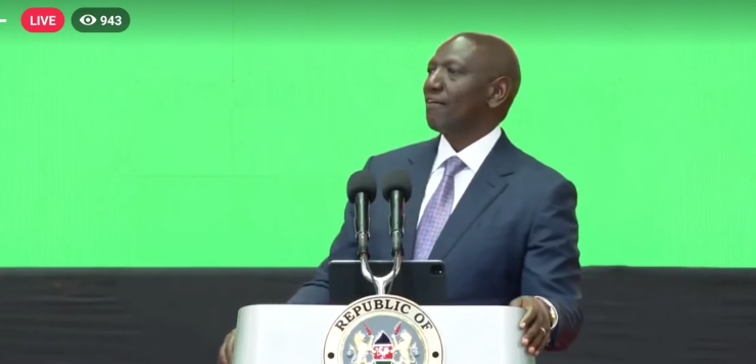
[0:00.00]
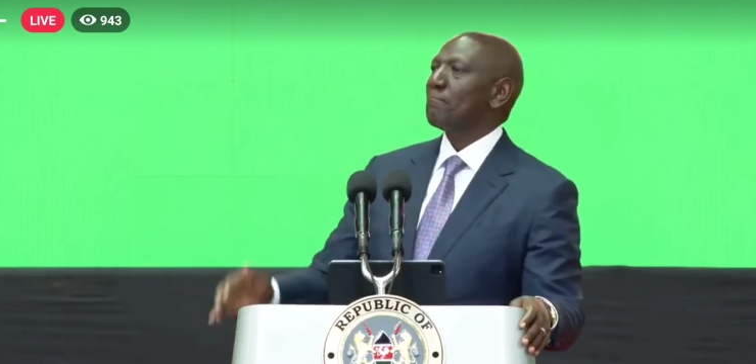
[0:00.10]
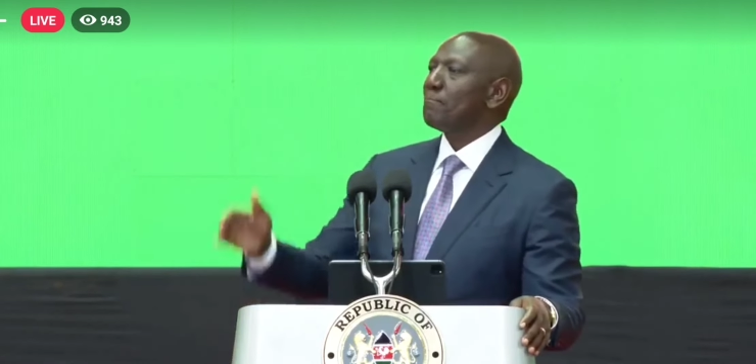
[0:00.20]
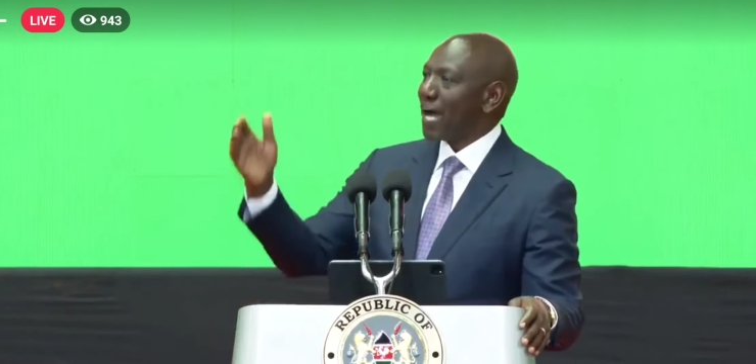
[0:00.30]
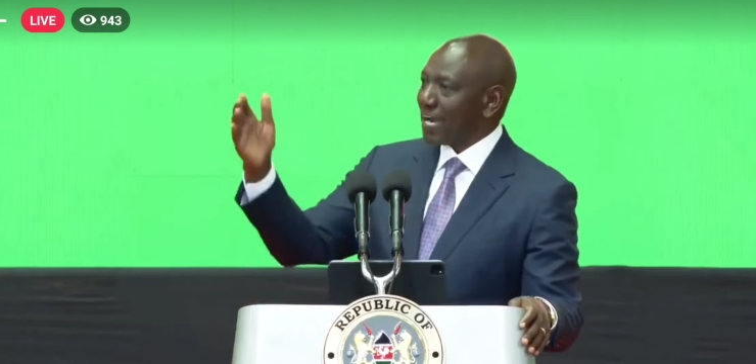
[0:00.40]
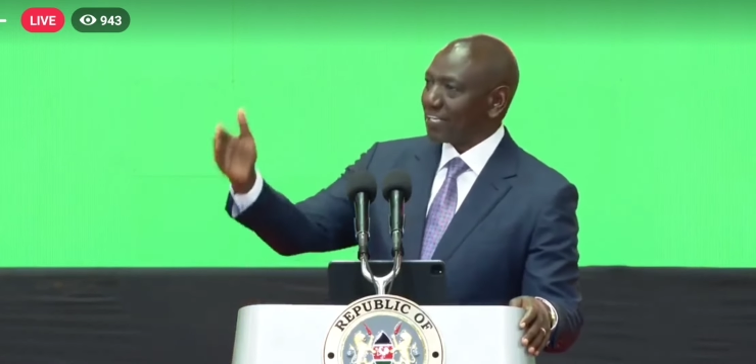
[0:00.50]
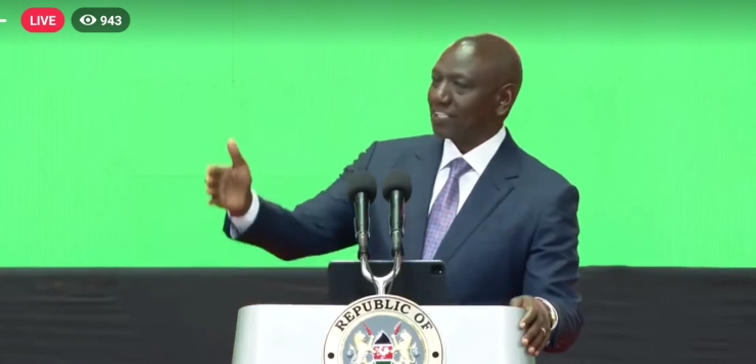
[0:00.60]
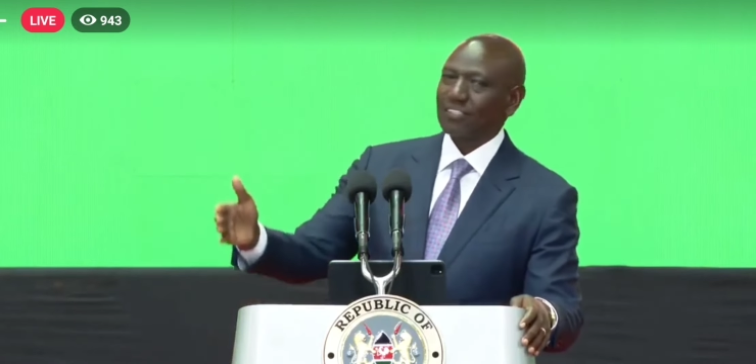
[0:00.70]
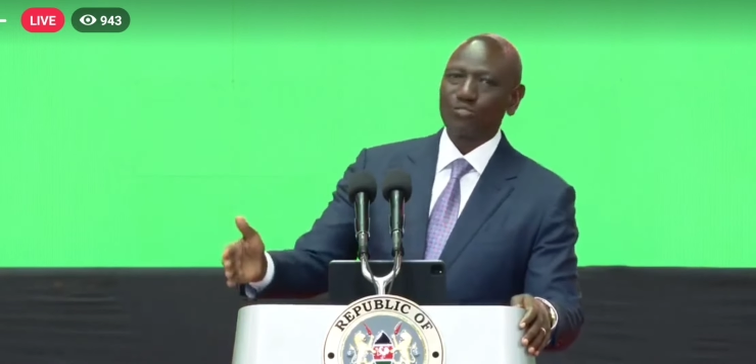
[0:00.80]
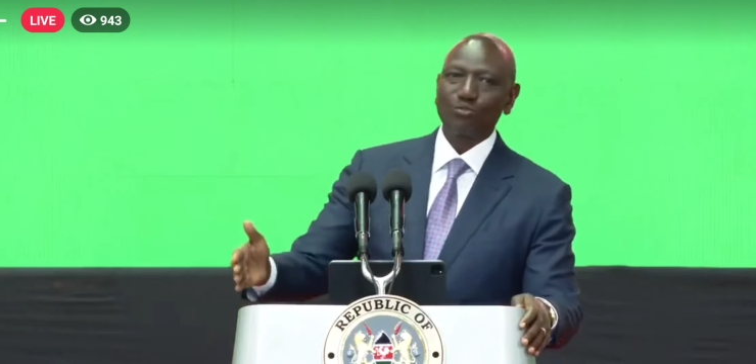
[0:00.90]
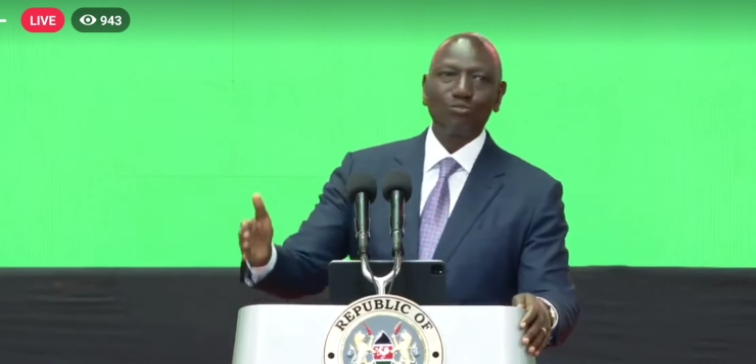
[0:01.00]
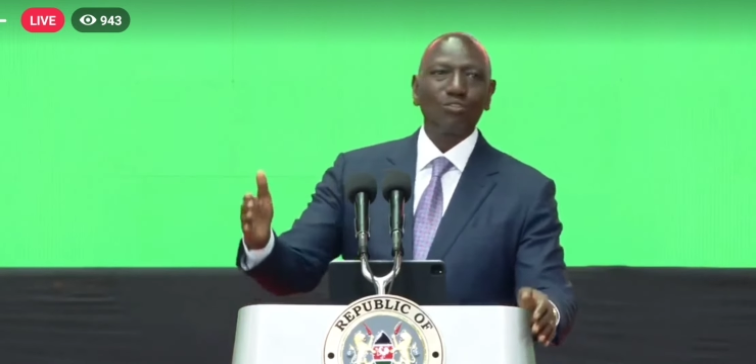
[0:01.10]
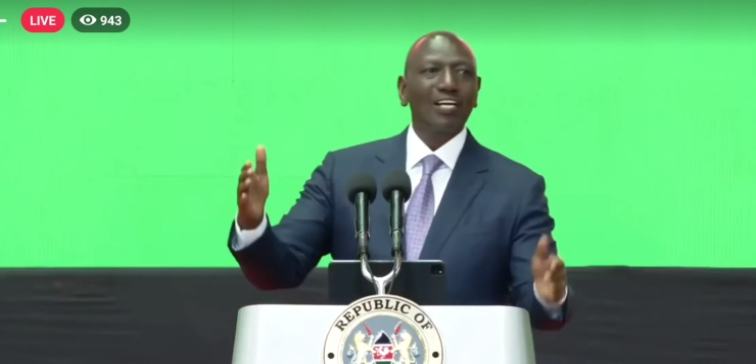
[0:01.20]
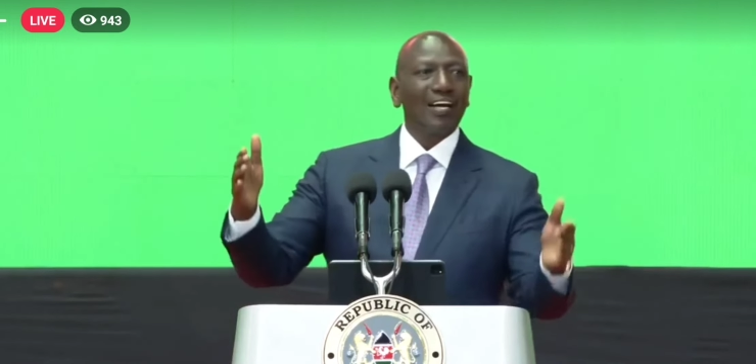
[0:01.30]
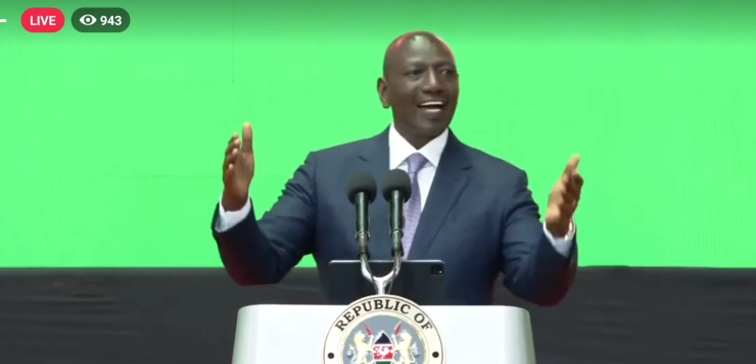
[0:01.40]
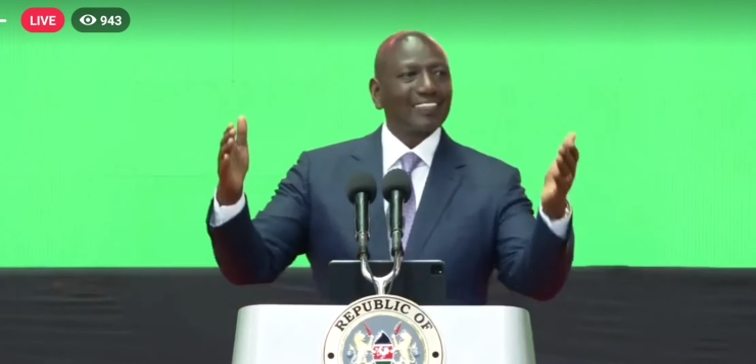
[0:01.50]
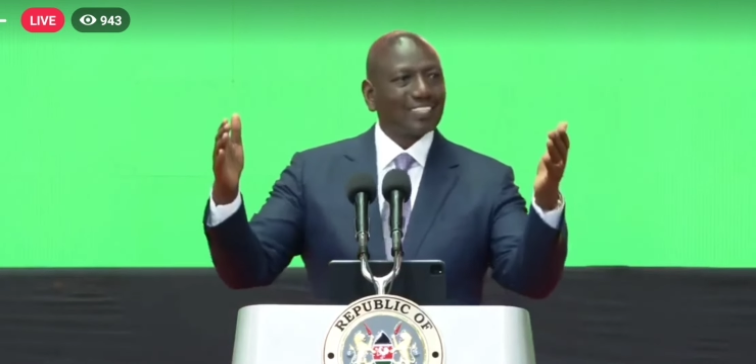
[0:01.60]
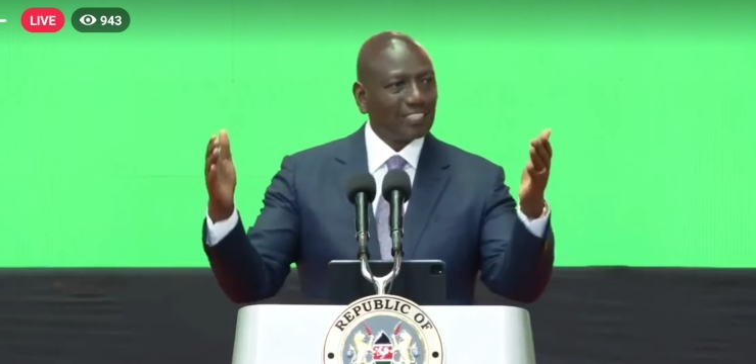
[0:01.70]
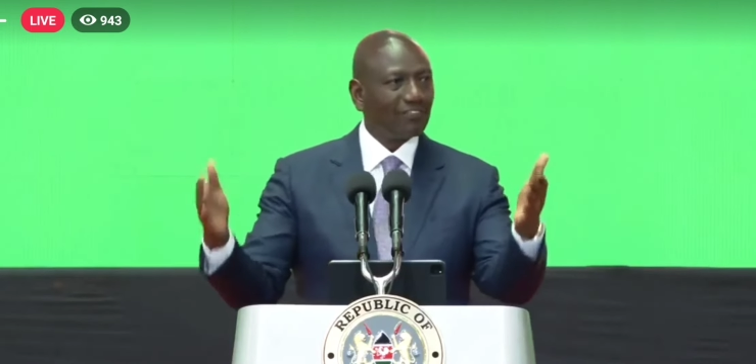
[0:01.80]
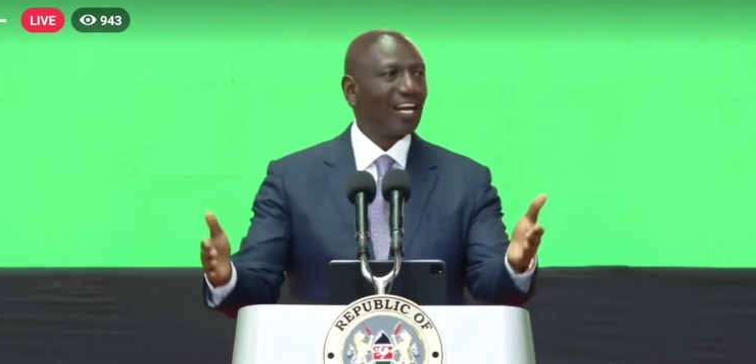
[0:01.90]
back to a
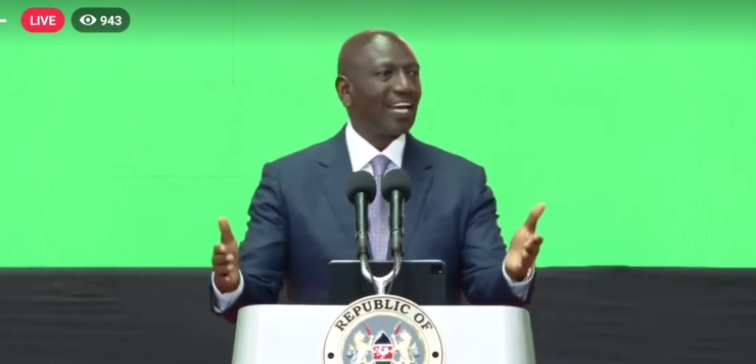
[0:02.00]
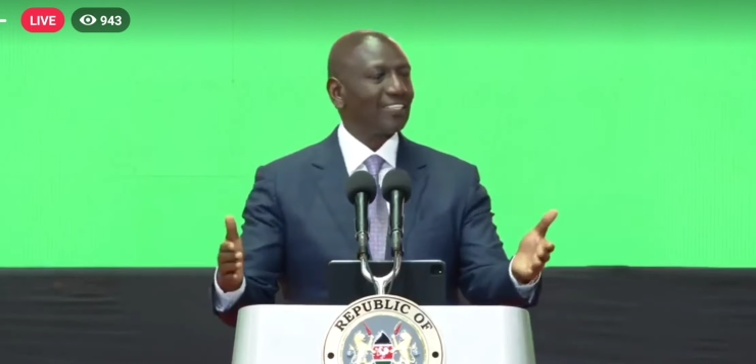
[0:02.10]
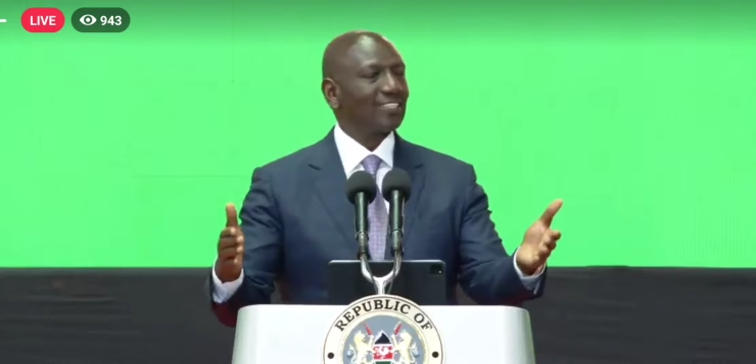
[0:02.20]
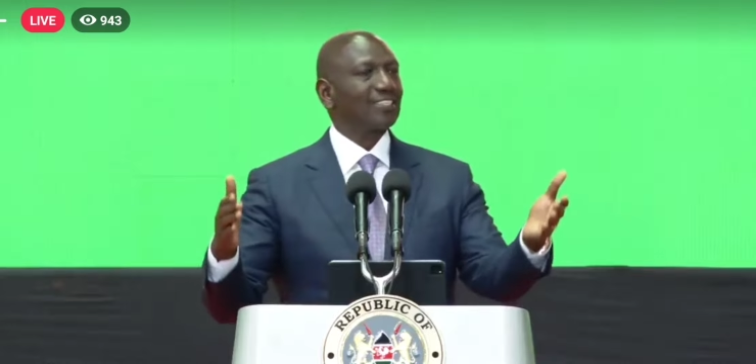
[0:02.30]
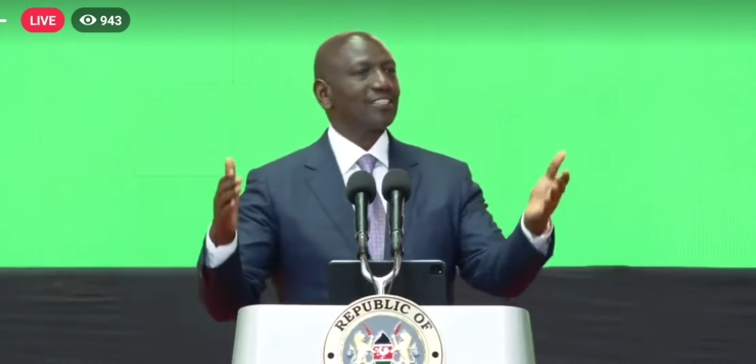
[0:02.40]
civilized